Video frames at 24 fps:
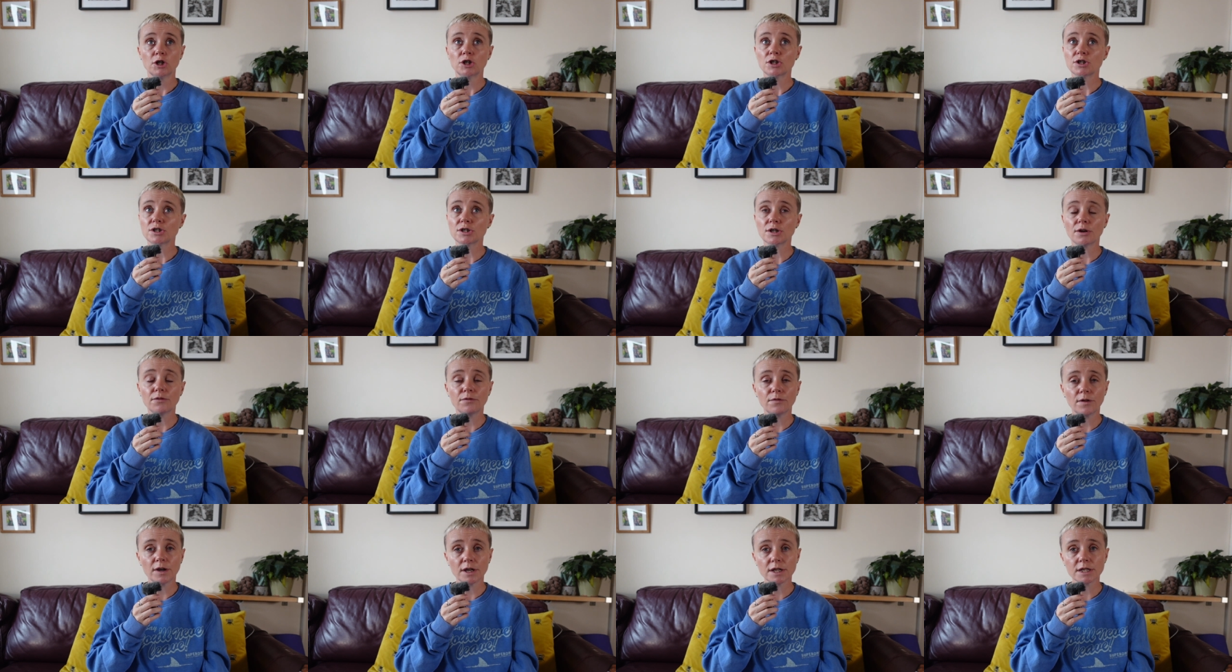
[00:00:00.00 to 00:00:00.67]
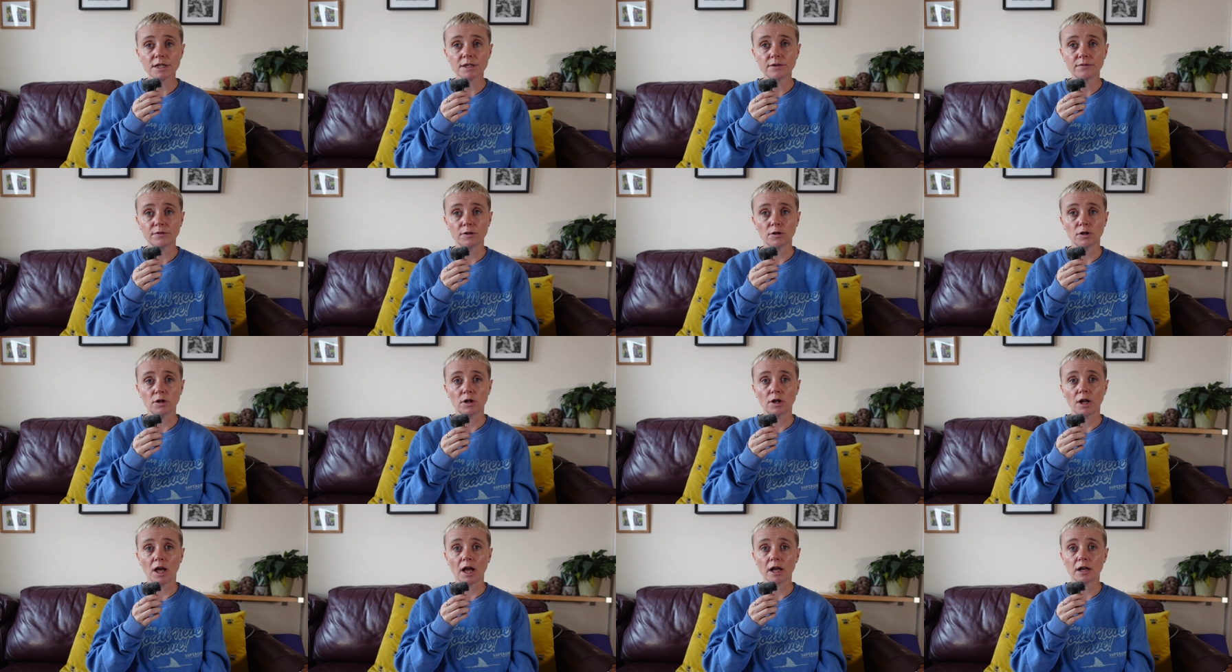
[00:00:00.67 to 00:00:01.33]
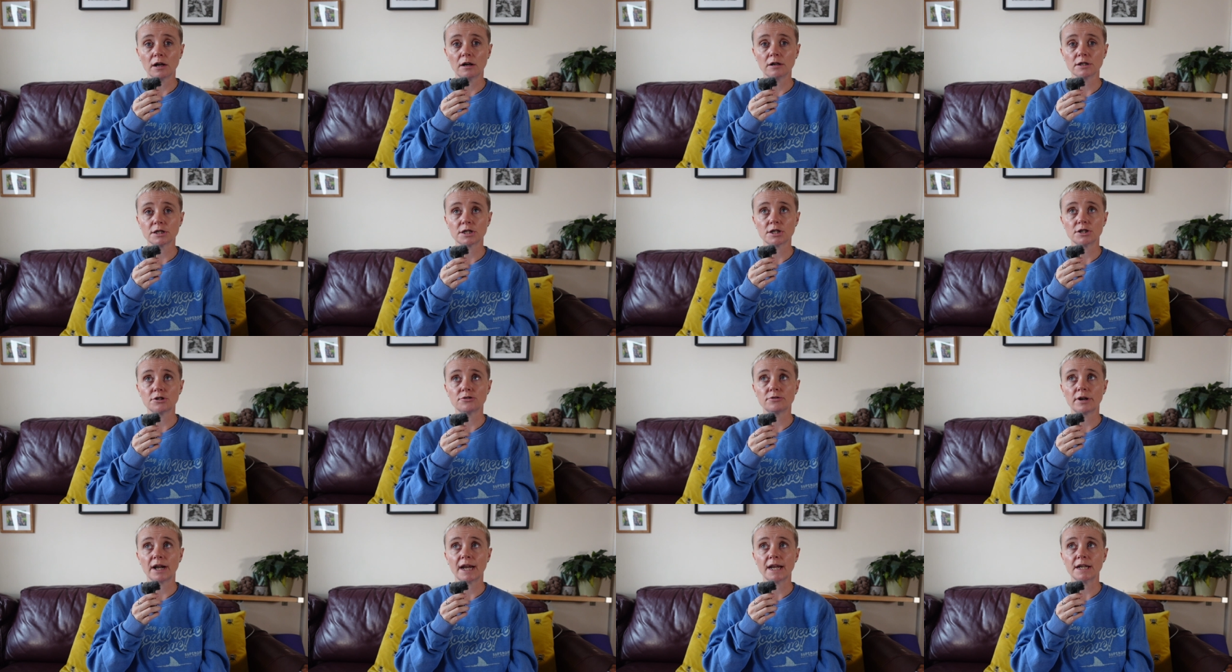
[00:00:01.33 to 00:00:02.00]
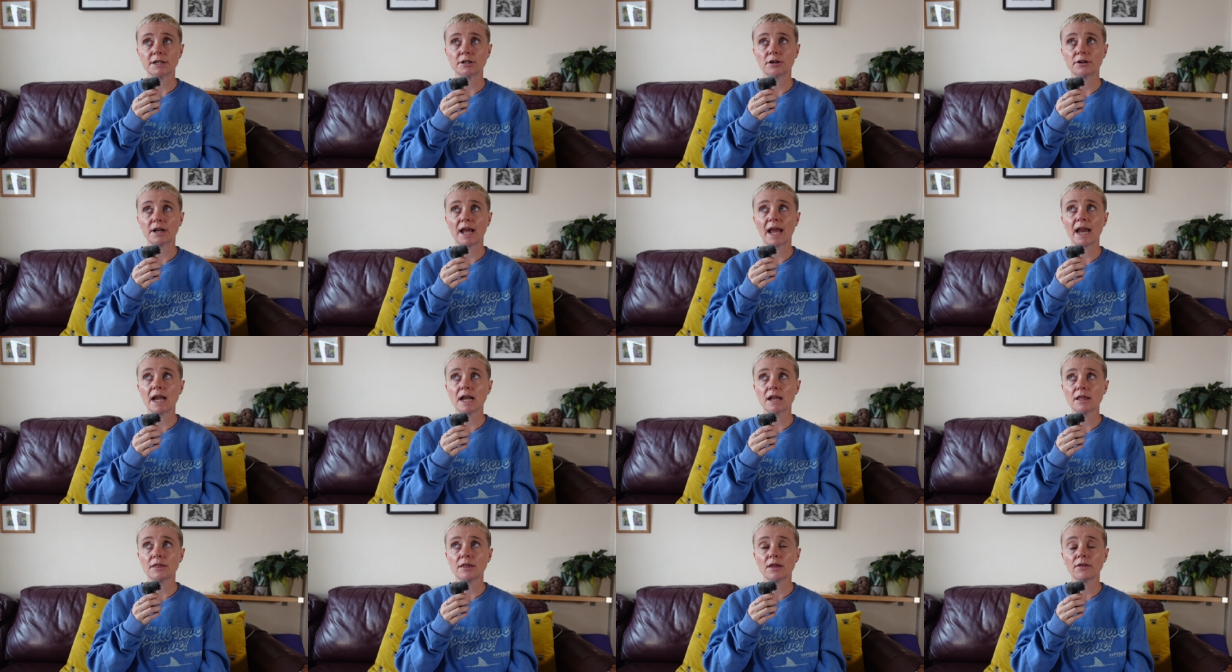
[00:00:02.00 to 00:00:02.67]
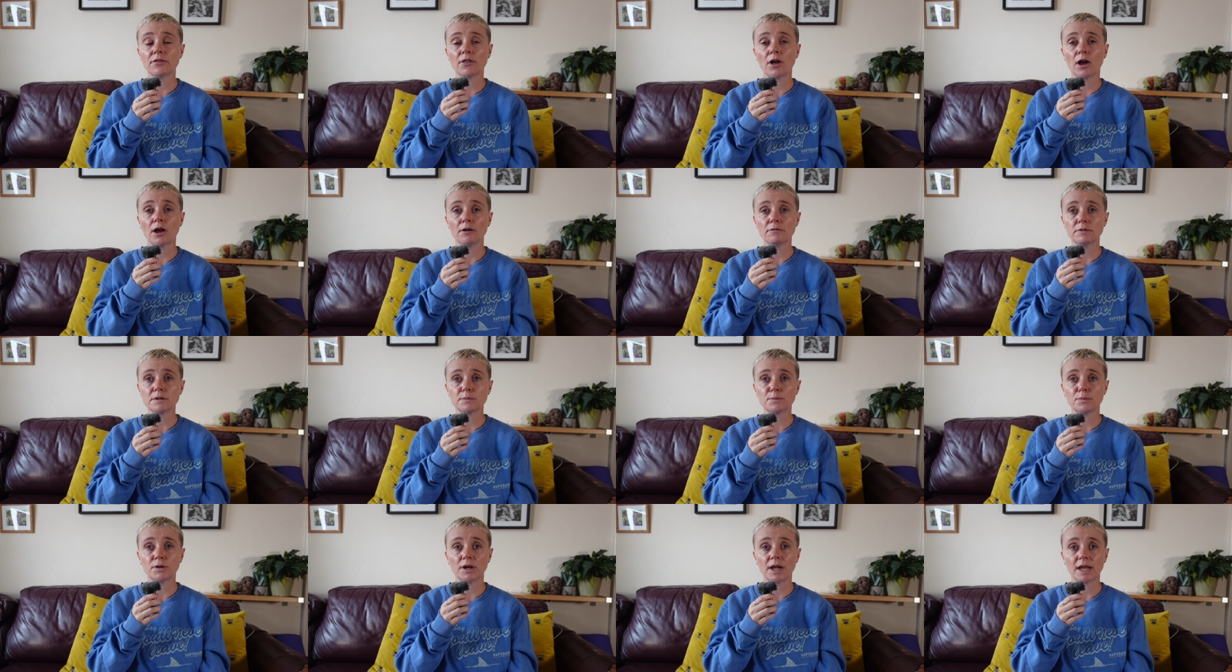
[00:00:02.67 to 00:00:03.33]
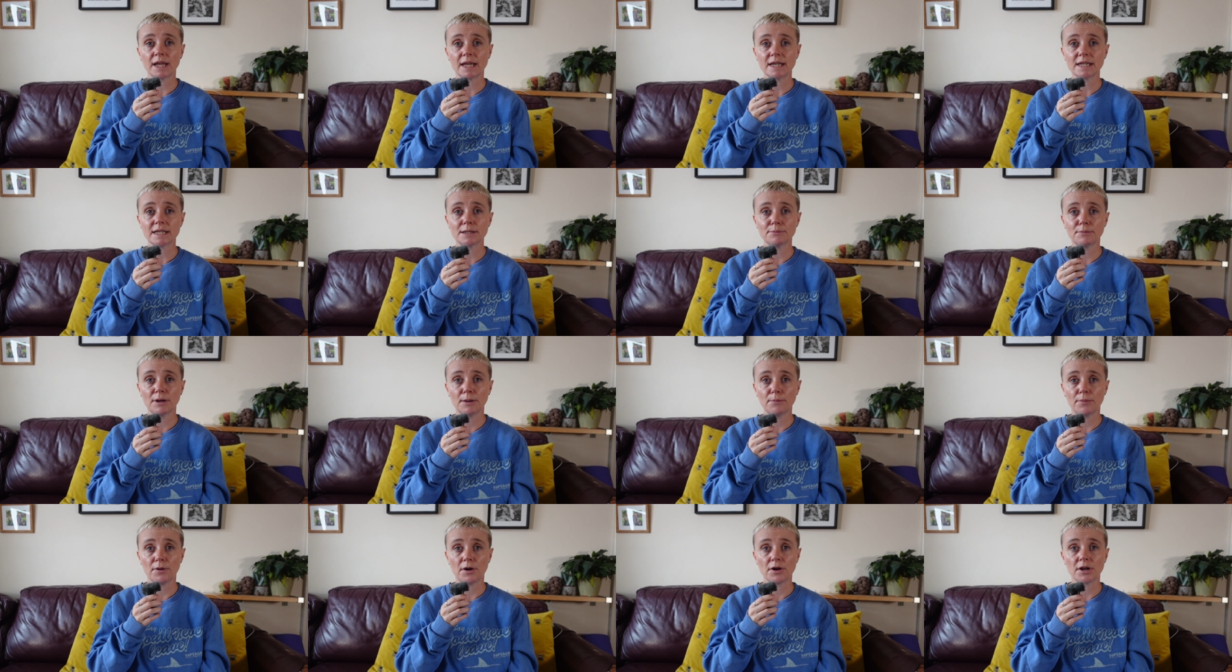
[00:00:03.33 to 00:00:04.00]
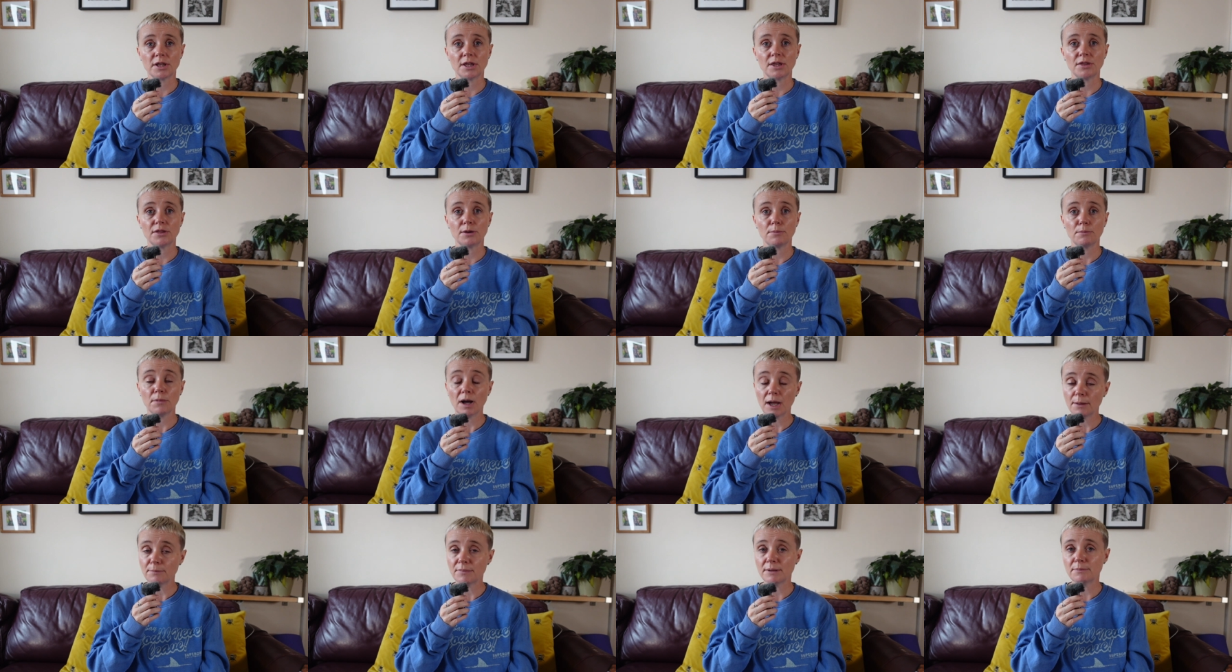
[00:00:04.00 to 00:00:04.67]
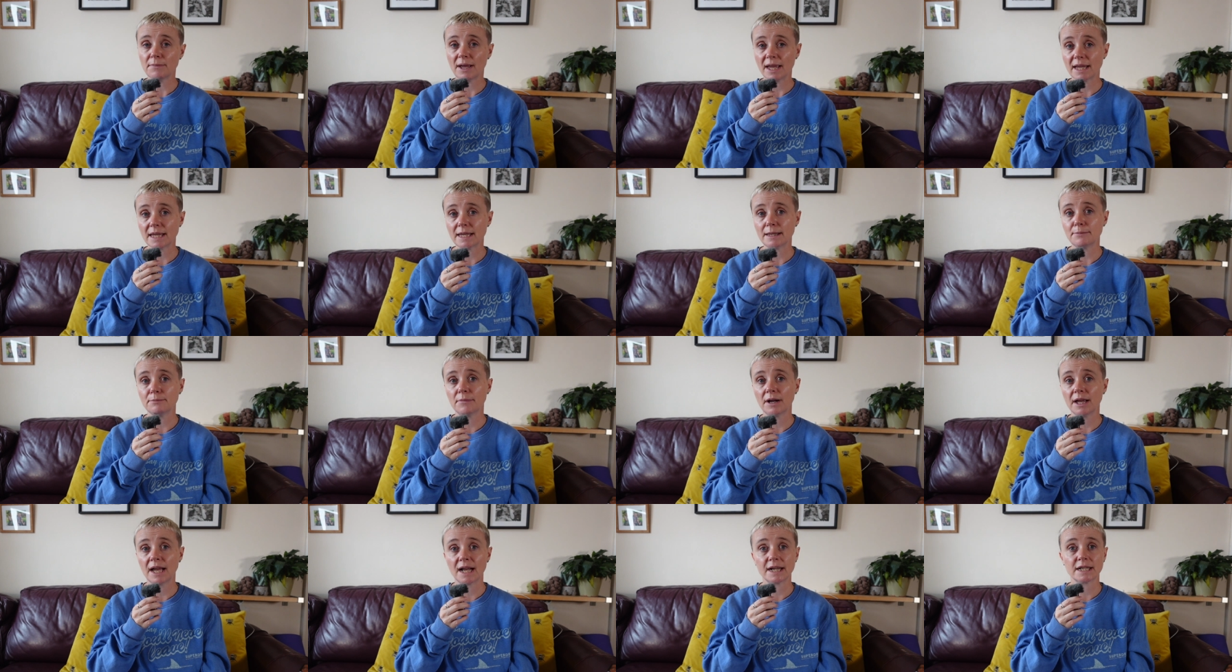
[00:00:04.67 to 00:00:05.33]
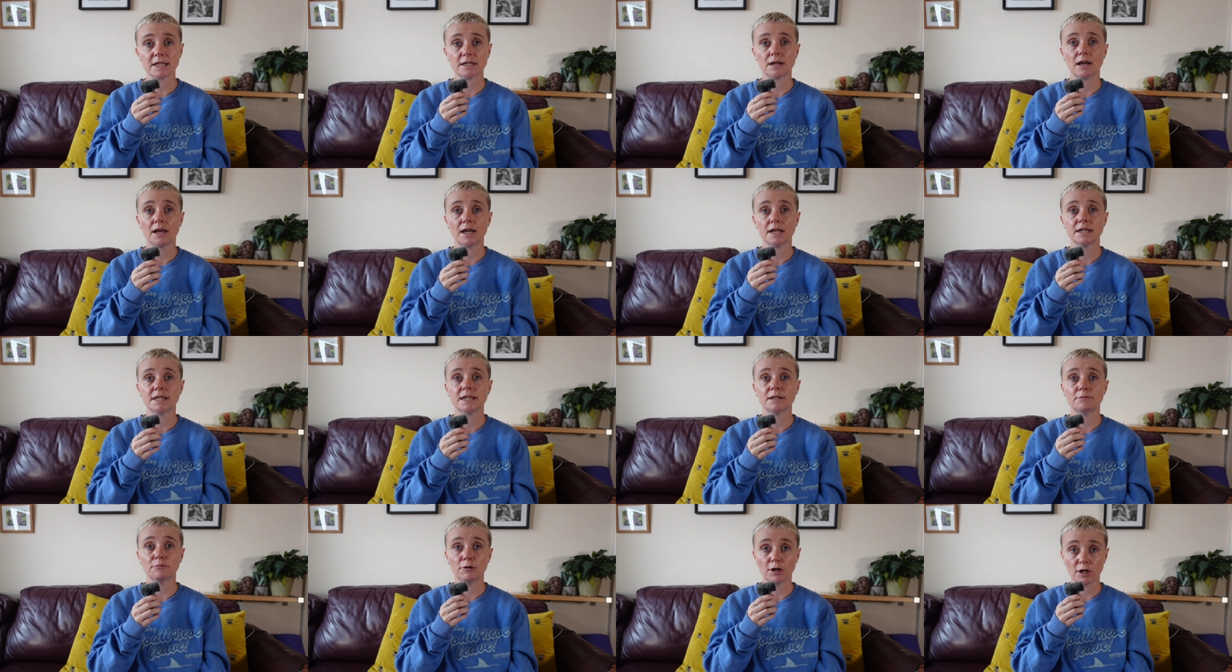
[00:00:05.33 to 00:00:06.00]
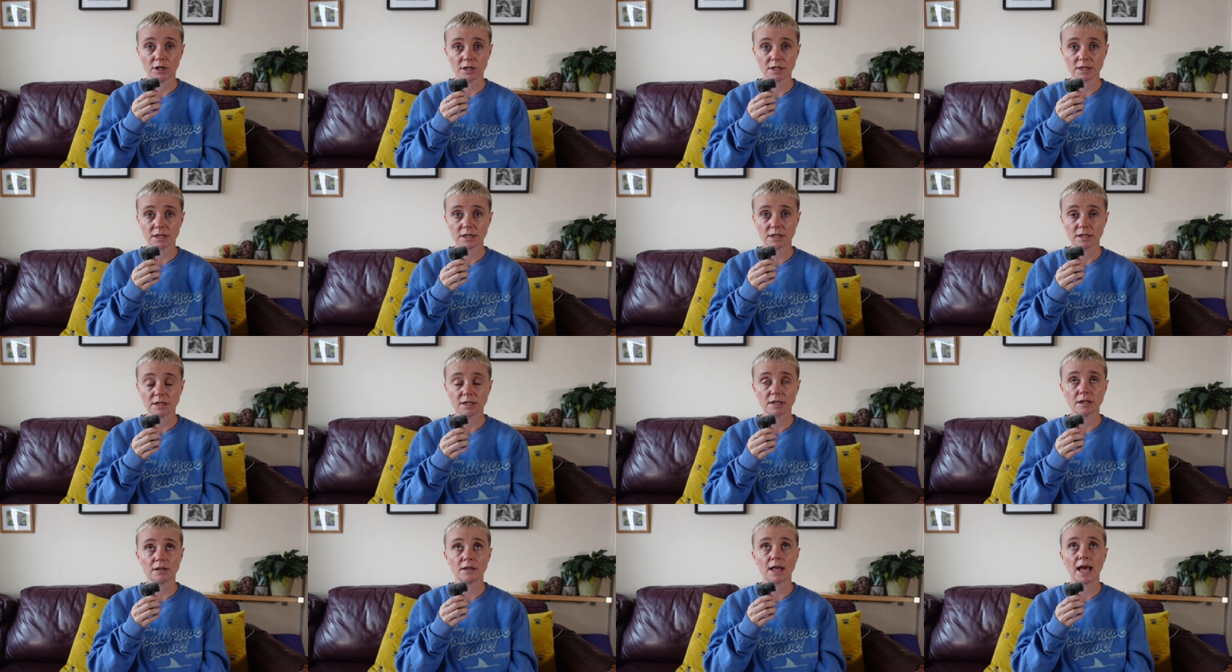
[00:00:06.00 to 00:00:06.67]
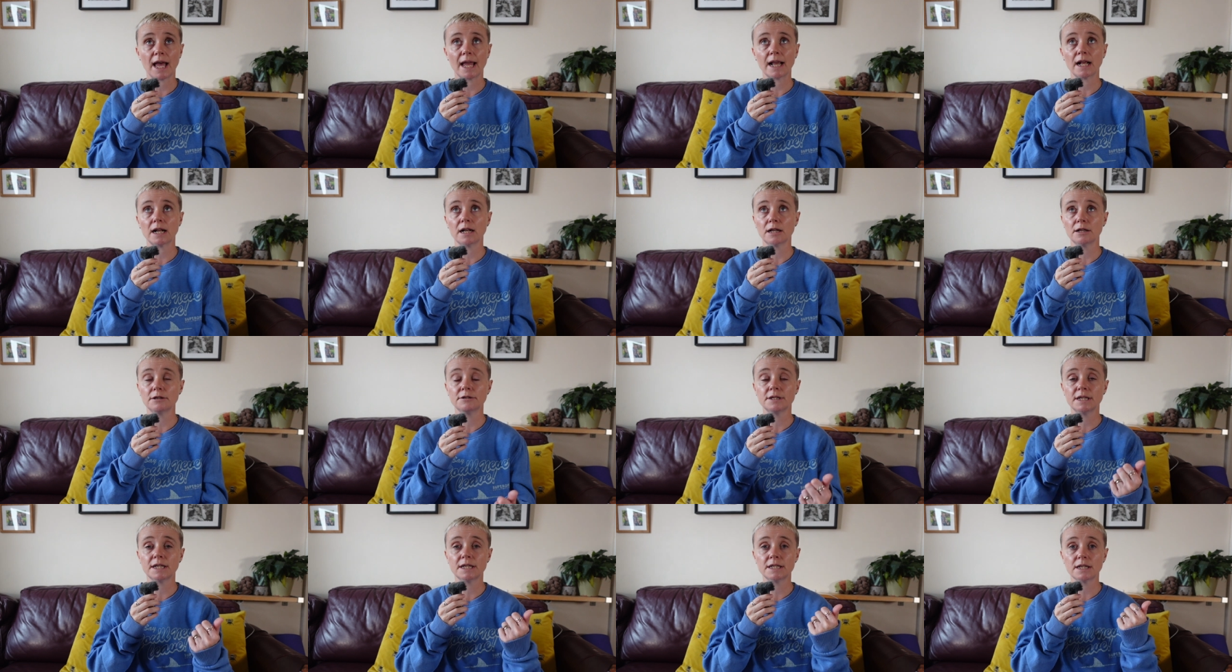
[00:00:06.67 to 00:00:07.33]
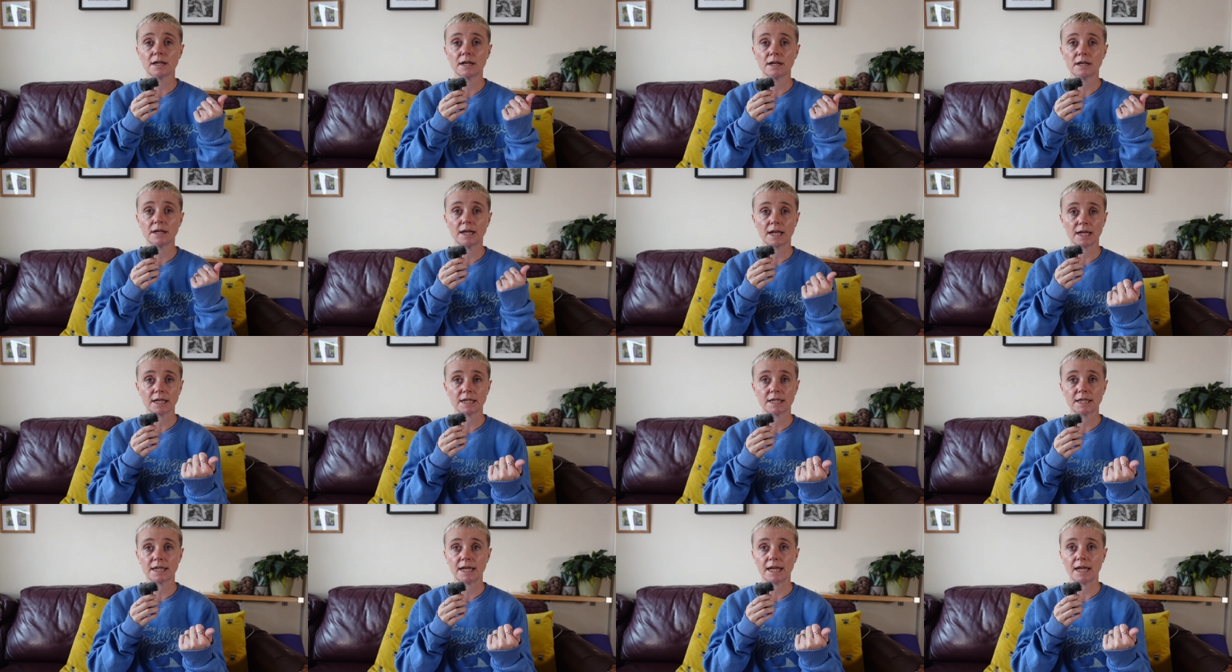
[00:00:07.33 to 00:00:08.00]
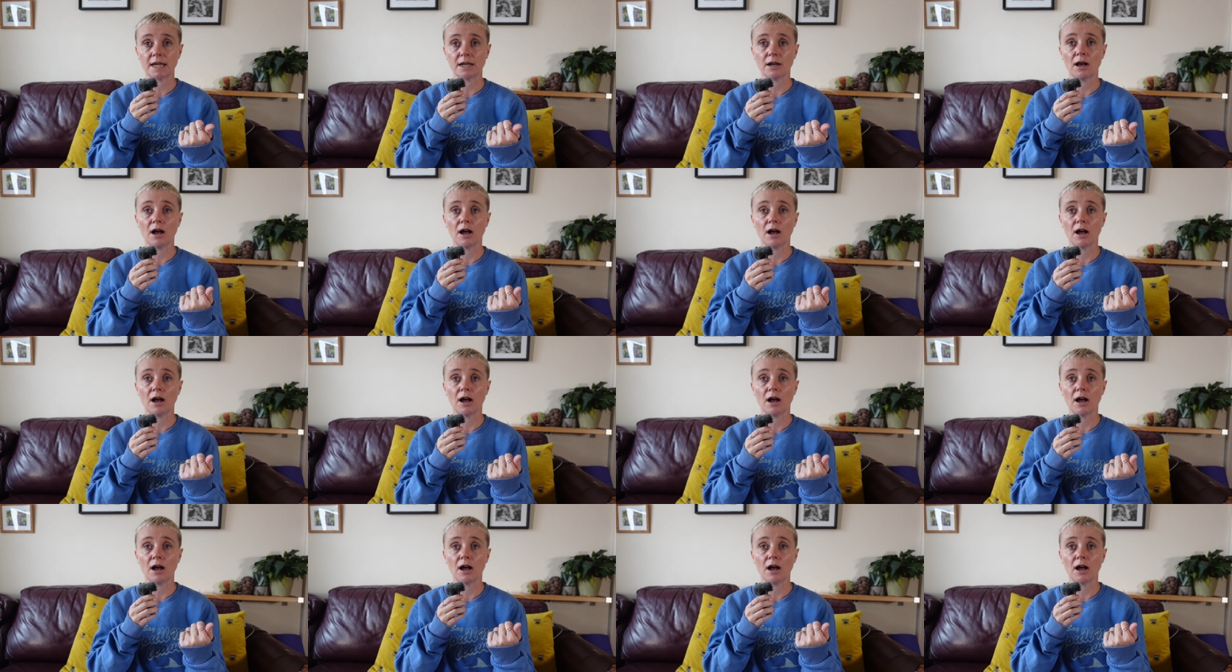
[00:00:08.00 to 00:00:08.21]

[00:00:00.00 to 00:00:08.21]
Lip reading: So first of all, I concentrated on anything that I was putting into my body that might be making my anxiety worse. So that included nicotine.